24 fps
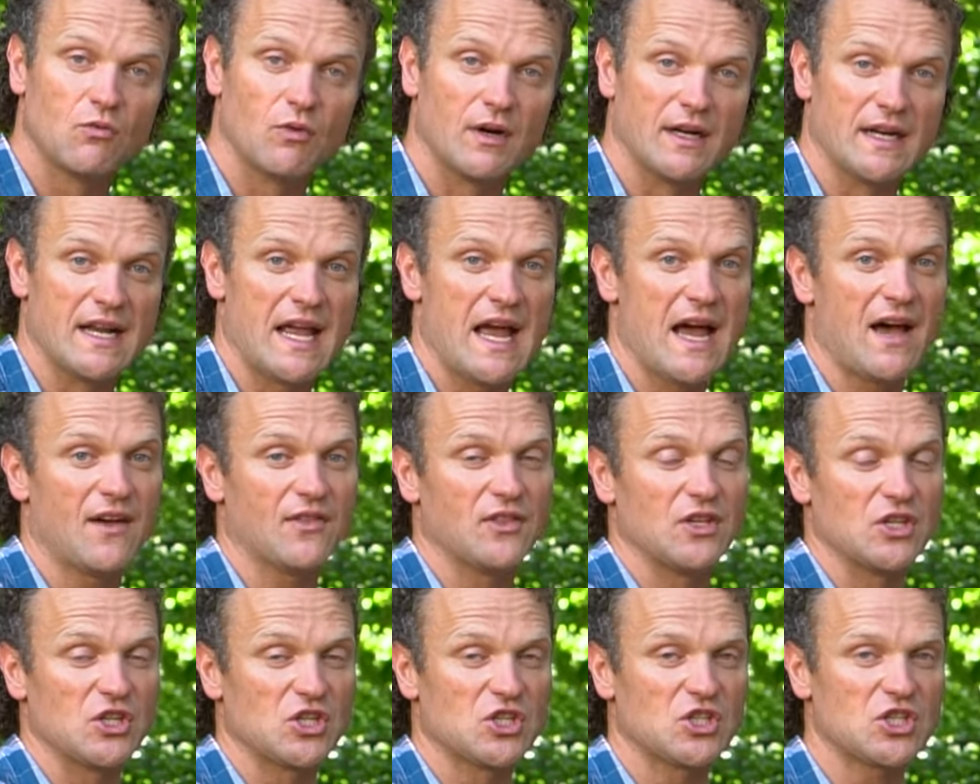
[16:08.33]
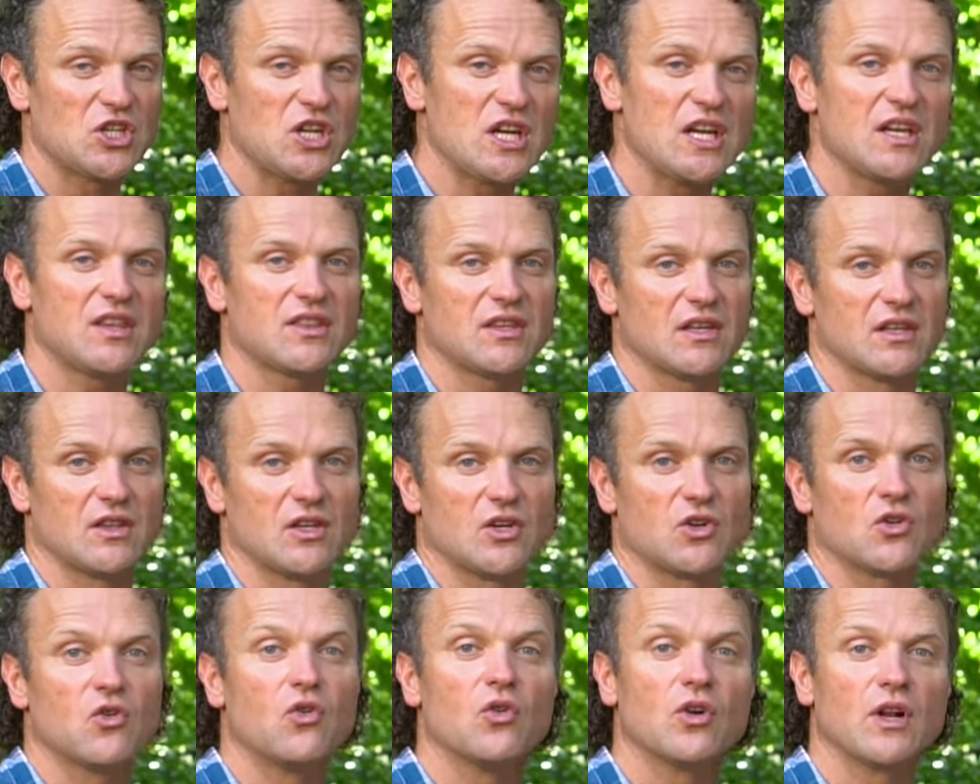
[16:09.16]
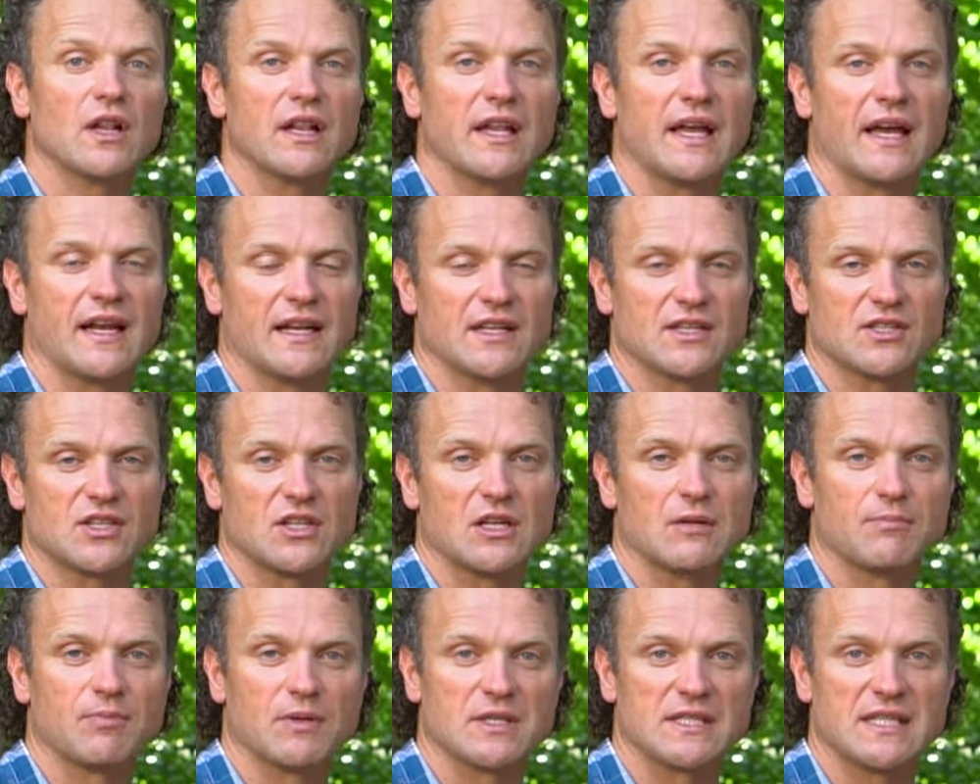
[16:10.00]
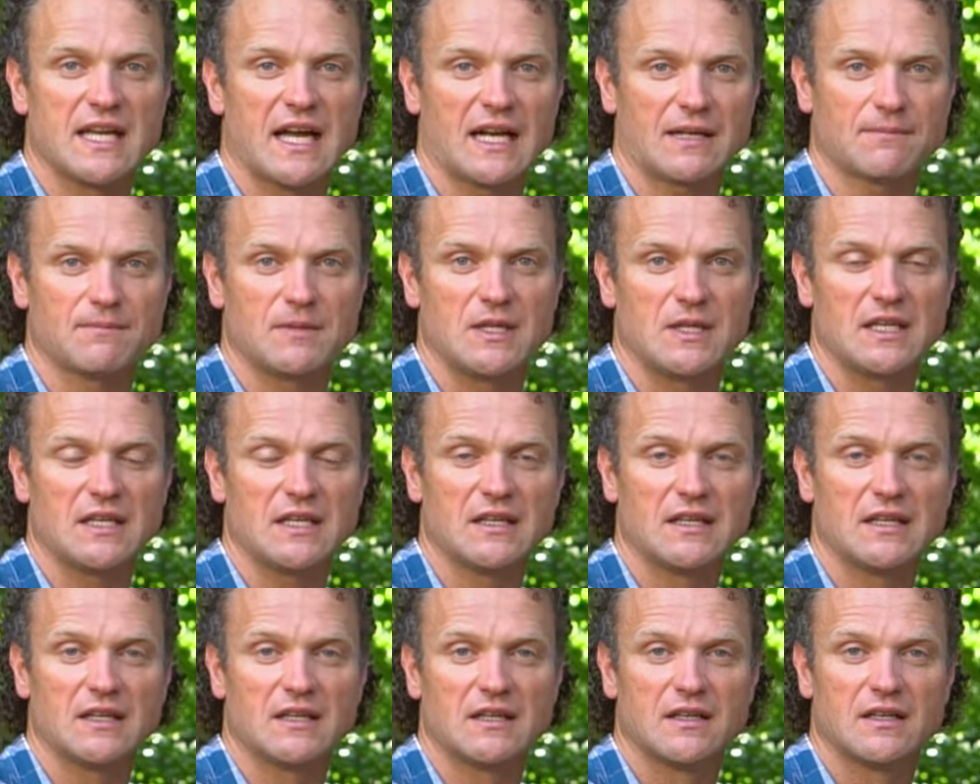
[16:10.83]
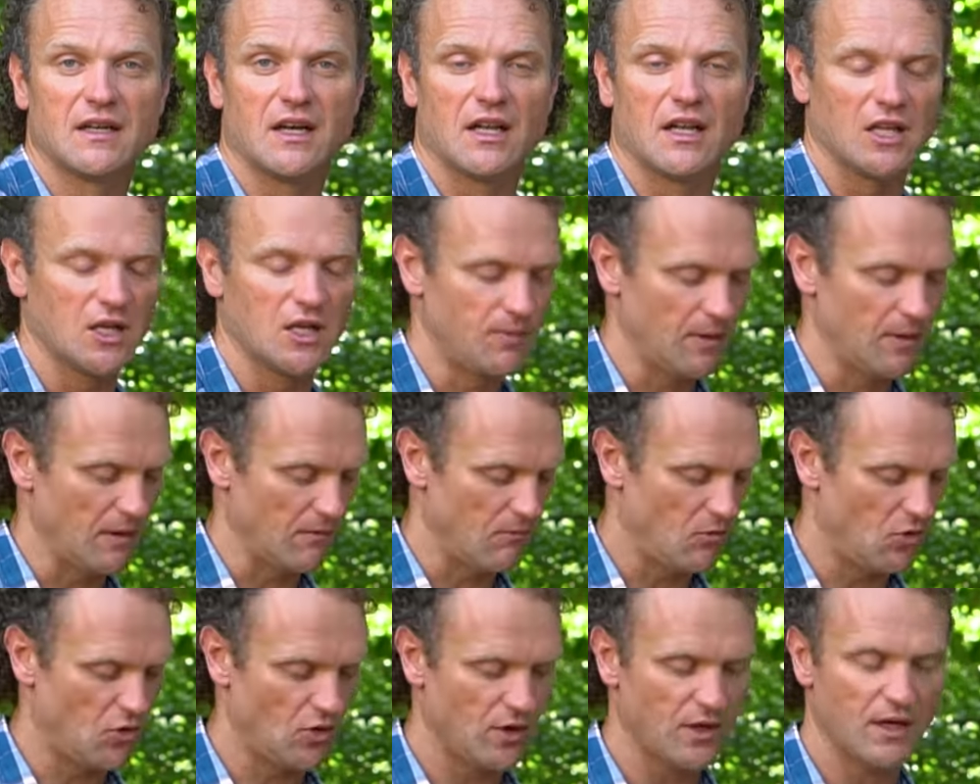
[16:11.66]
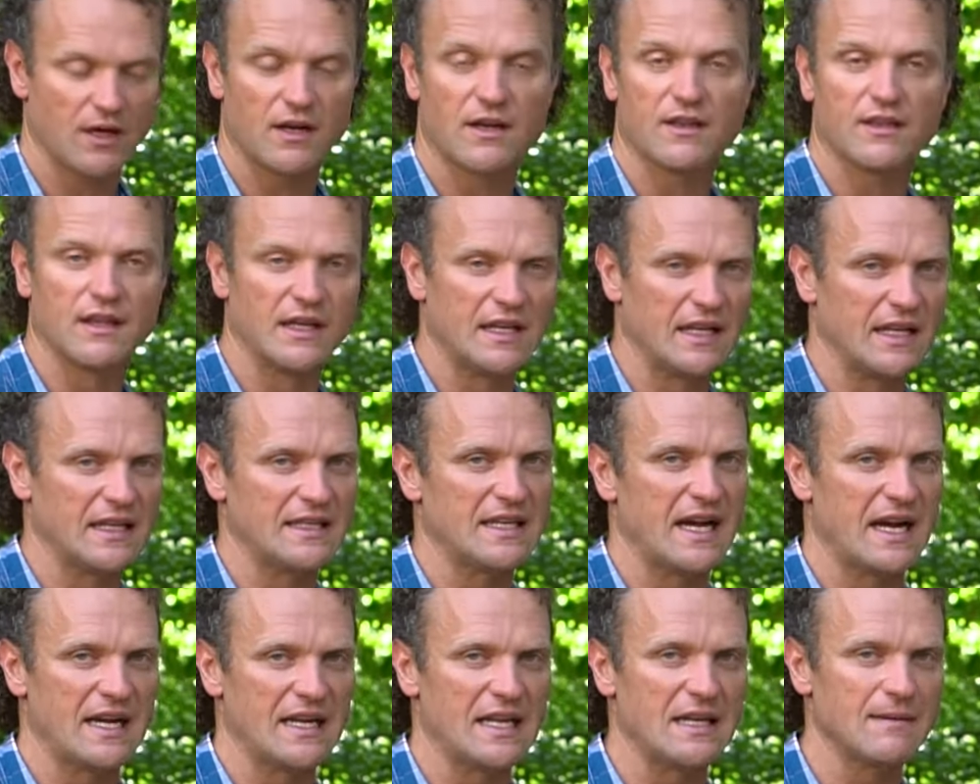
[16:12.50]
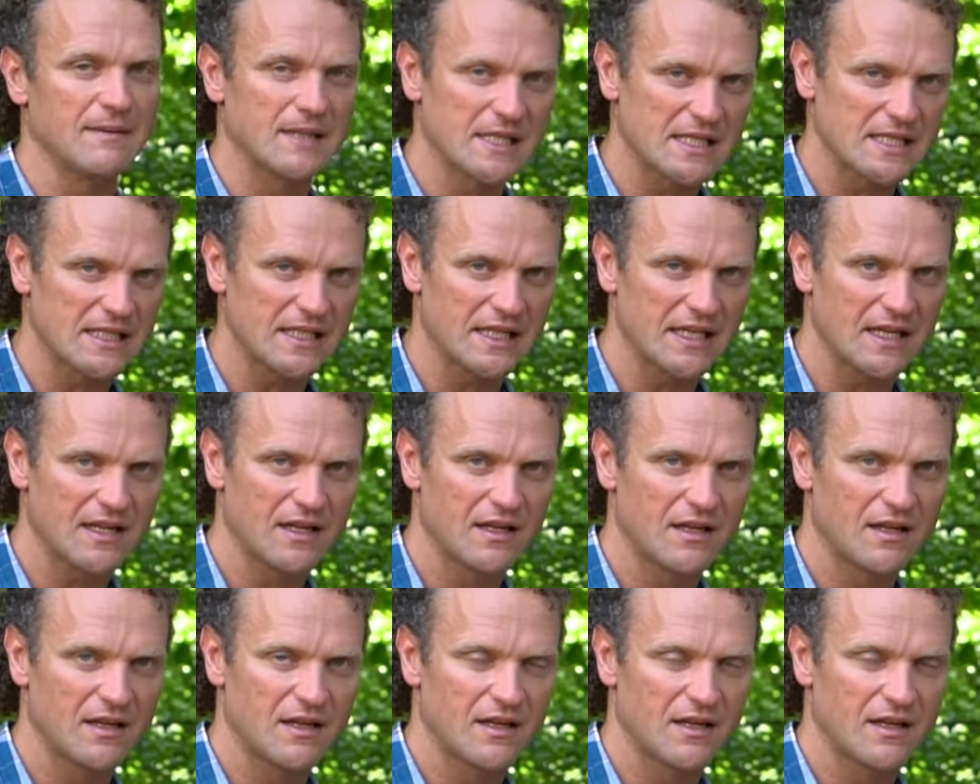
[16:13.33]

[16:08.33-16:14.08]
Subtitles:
where now the sheath of the cordelette is going to protect me a little bit more than a Dyneema sling.